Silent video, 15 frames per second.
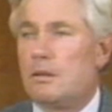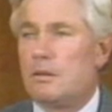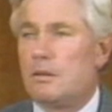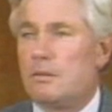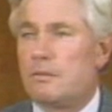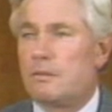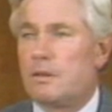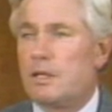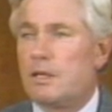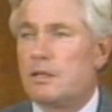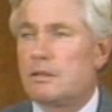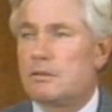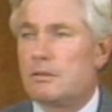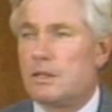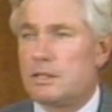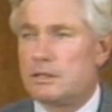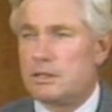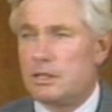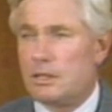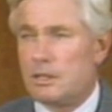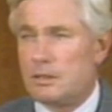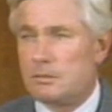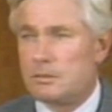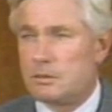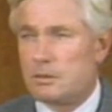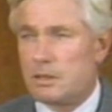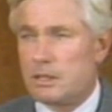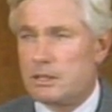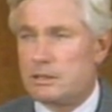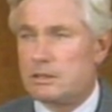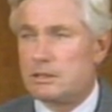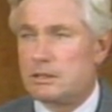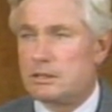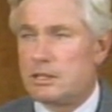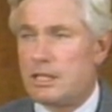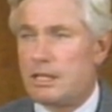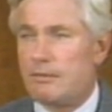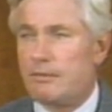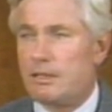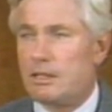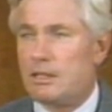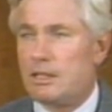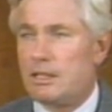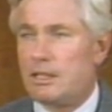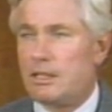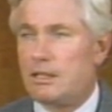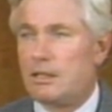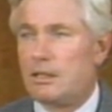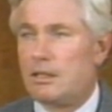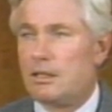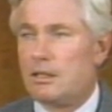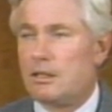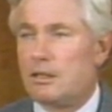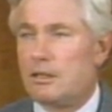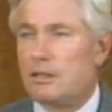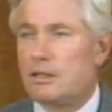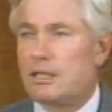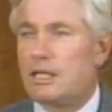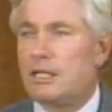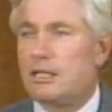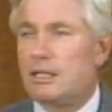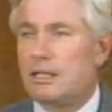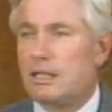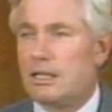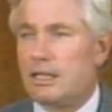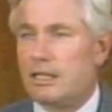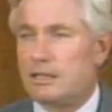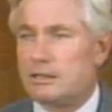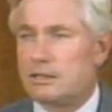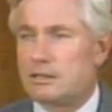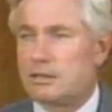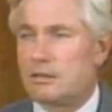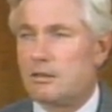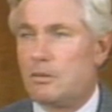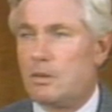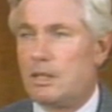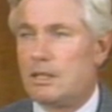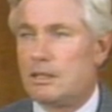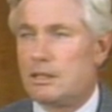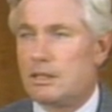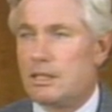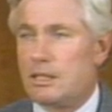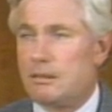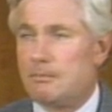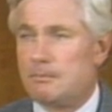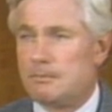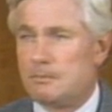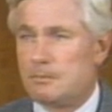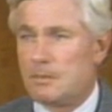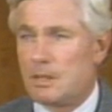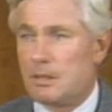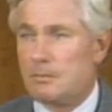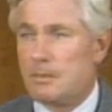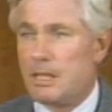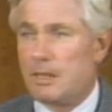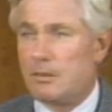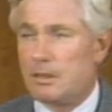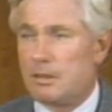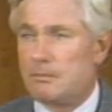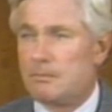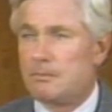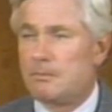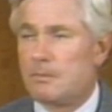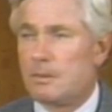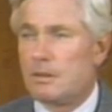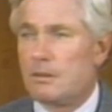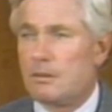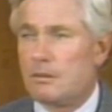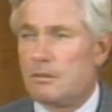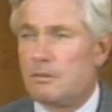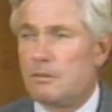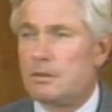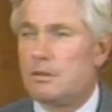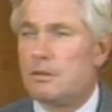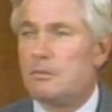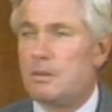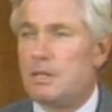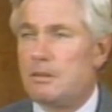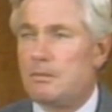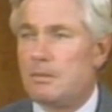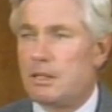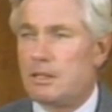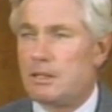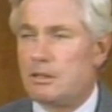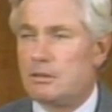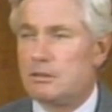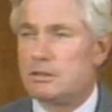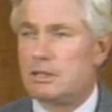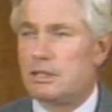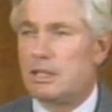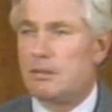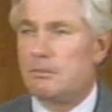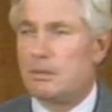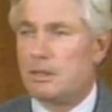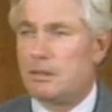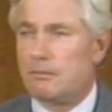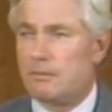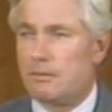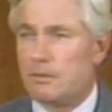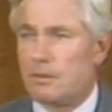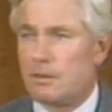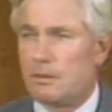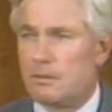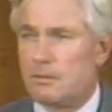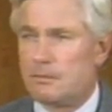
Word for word: You characterize the arms race as having a looking glass quality about it. What do you mean by the use of that metaphor?